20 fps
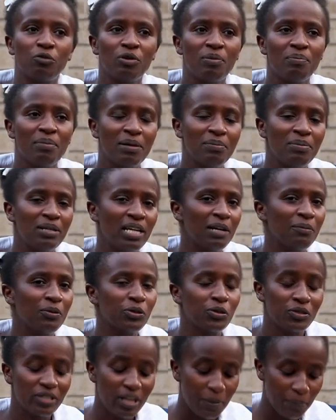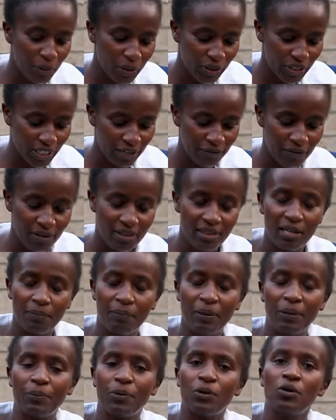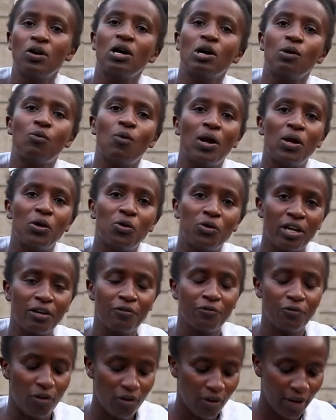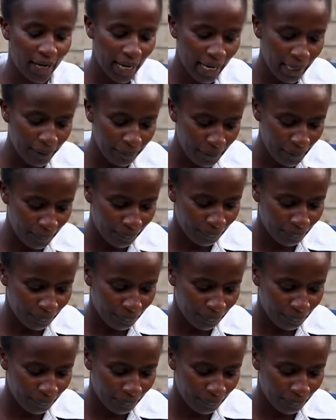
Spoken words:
We may be able to support even the people who are looking for help.